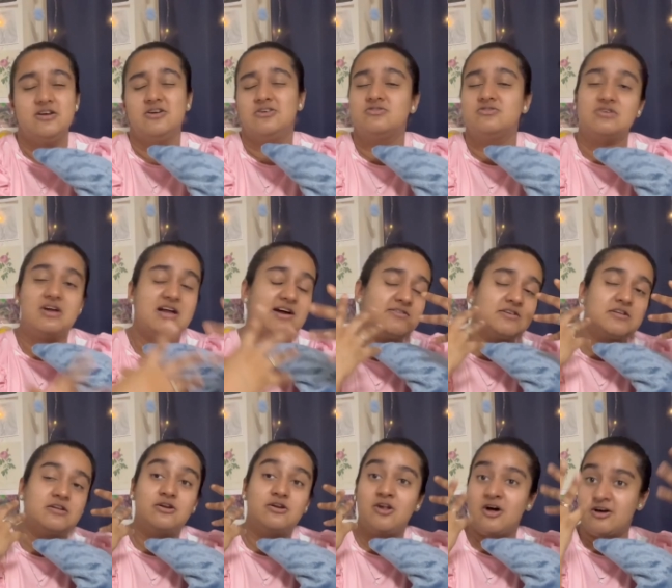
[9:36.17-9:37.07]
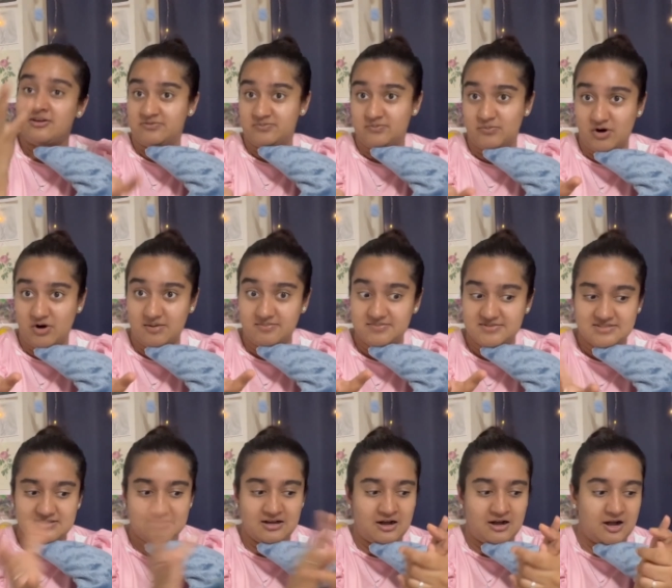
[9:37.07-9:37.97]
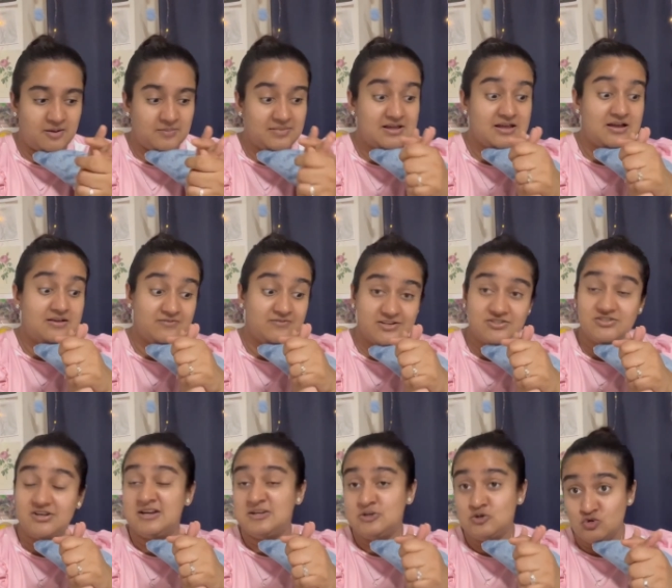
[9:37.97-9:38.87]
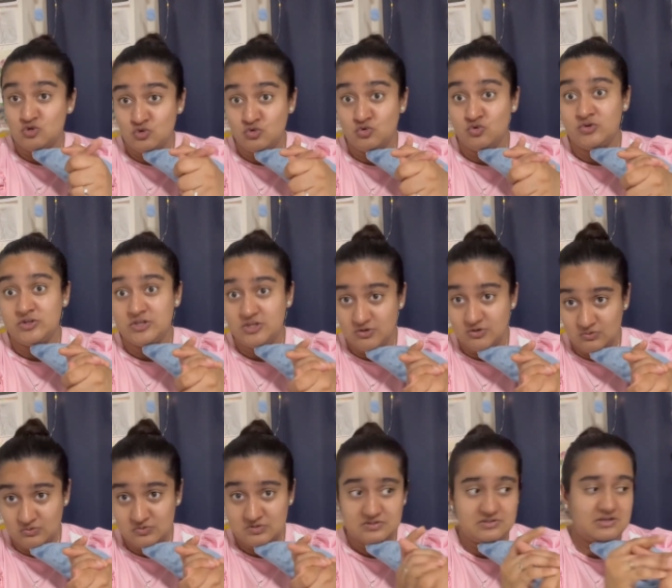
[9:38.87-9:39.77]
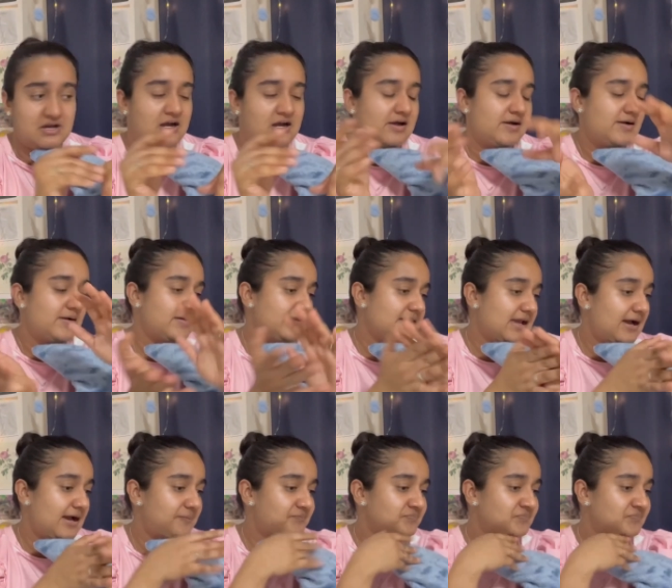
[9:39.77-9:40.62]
So I have a lot of props, um, which I do use. Uh, yeah.